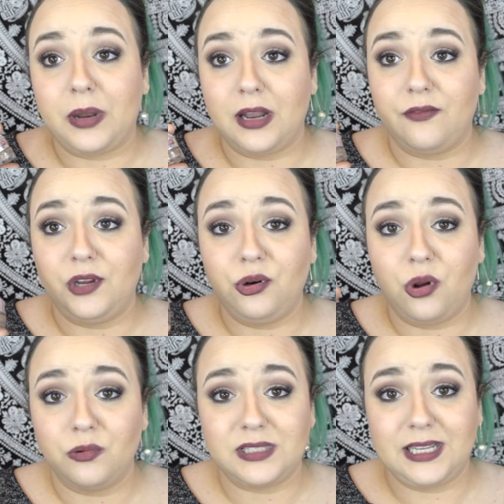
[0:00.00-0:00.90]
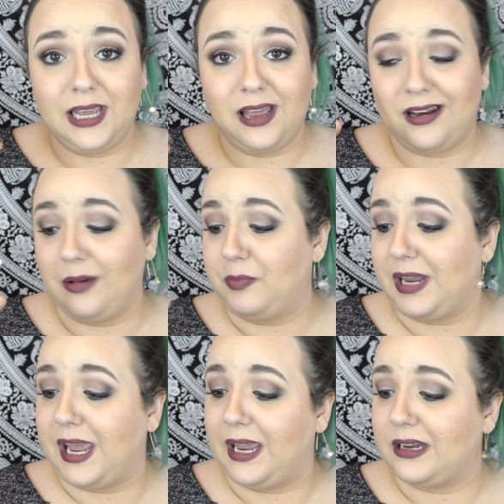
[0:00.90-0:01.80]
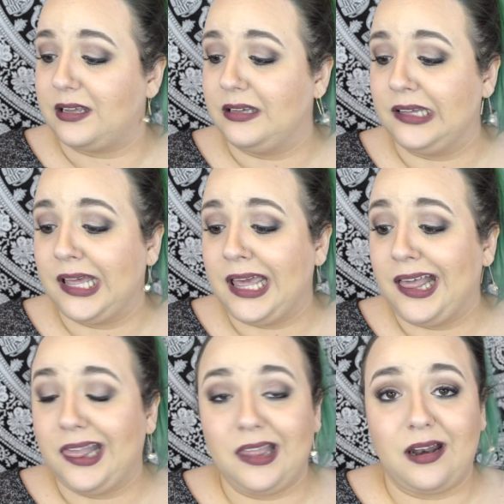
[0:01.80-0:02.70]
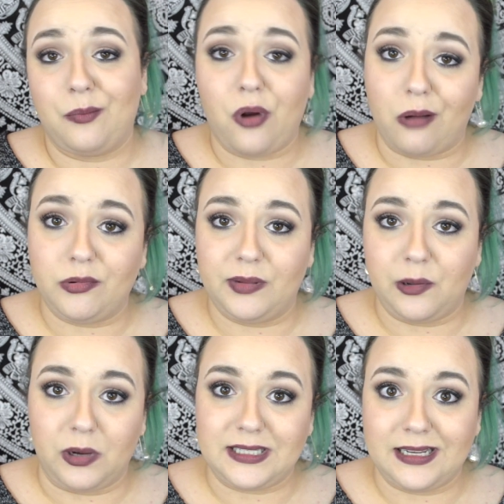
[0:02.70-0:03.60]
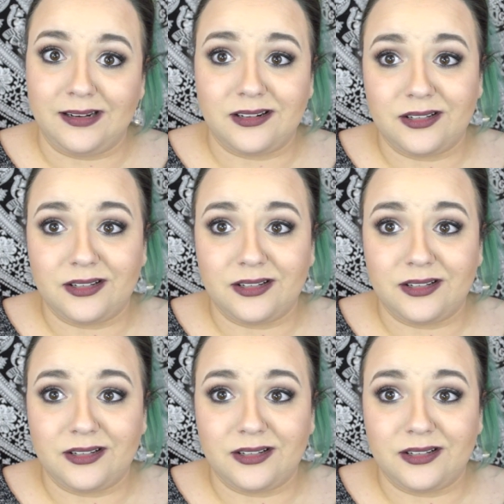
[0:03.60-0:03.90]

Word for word: but if you don't see an update, then it probably wasn't.